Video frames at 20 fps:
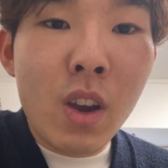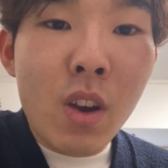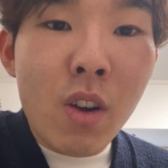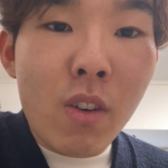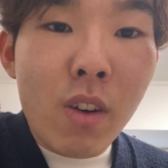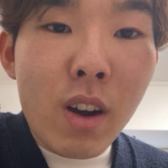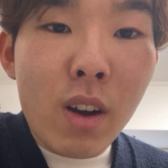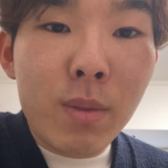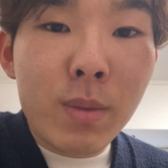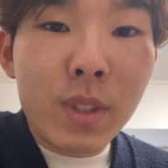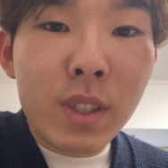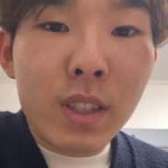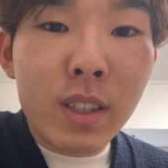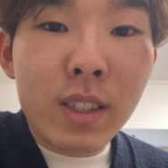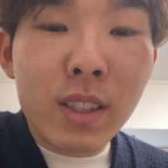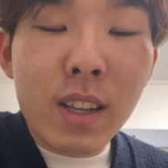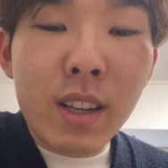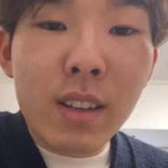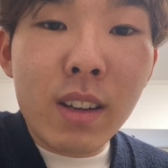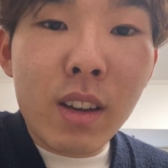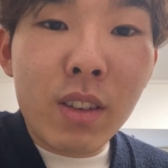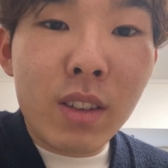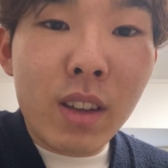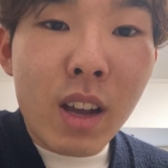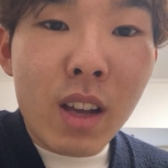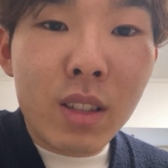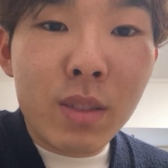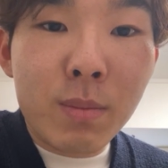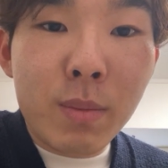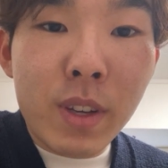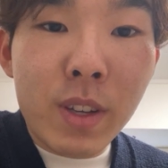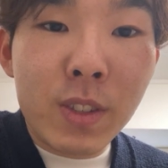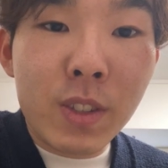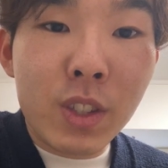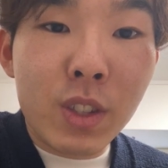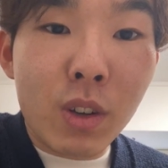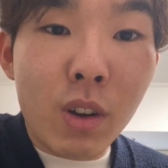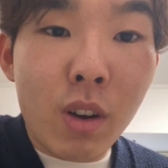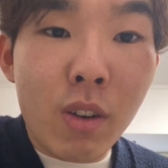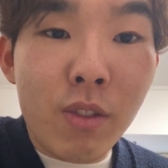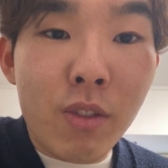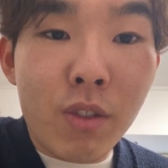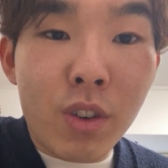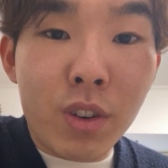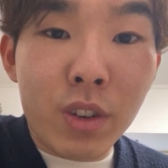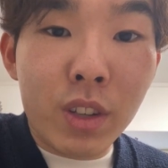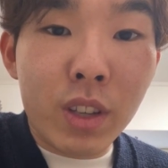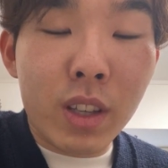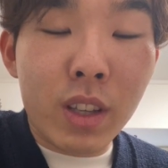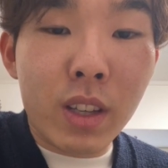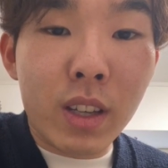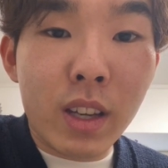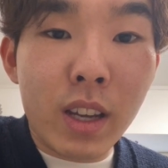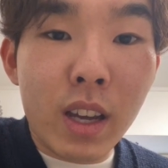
One of the standout aspects of working